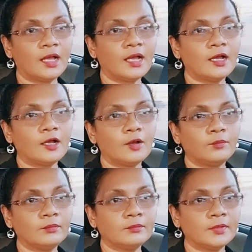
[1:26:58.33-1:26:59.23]

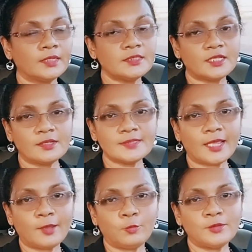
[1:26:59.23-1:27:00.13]
um and take your
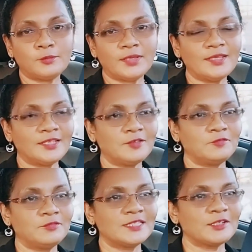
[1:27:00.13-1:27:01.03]
time with me,
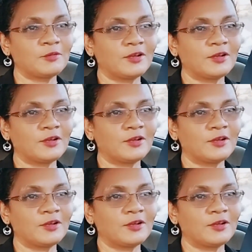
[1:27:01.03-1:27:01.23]
give me some